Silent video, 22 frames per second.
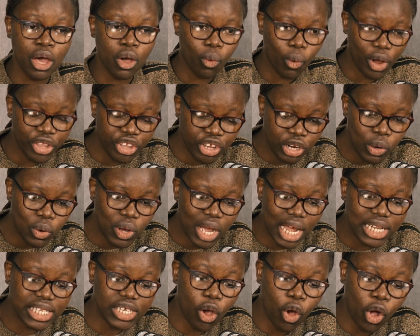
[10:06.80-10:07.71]
When you look
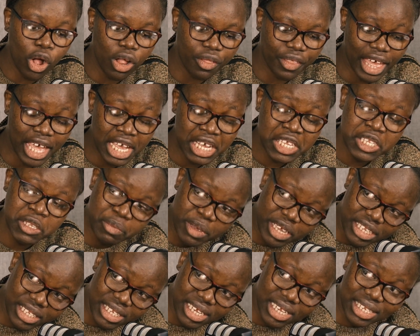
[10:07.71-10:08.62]
at all the
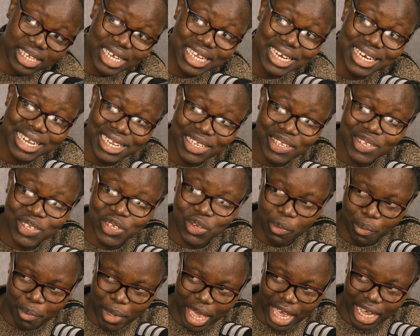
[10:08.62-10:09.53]
expenses he needs
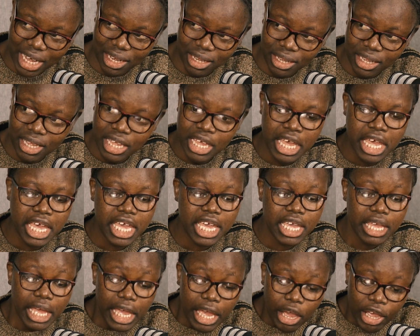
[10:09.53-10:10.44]
to make,
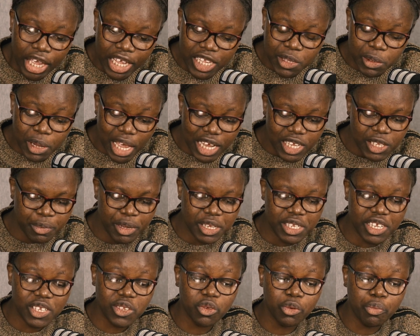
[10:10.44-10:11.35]
his
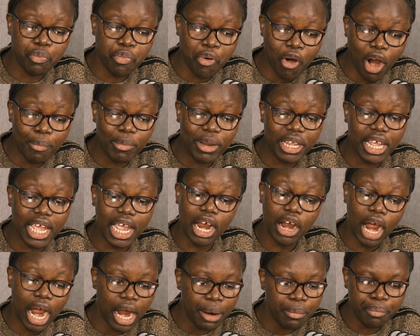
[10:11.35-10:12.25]
expenses would probably
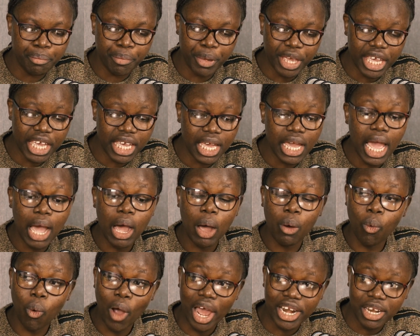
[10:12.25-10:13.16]
be
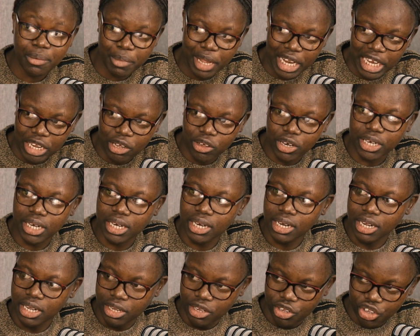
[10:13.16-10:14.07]
1 million
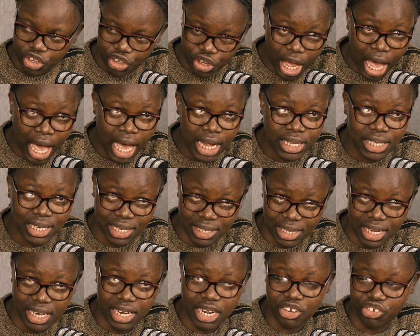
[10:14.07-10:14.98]

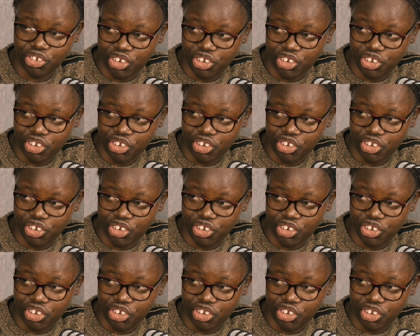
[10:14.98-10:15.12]
Tanzanian